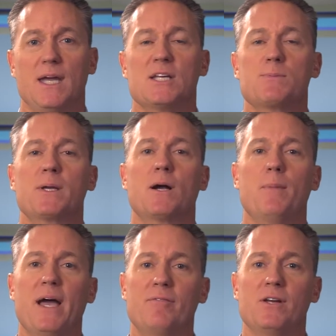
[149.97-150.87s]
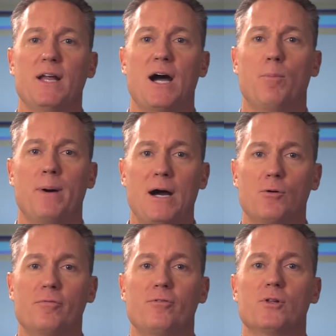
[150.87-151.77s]
it's become evident how
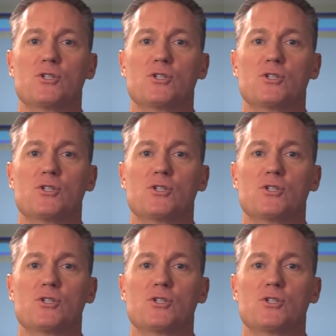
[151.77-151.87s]
powerful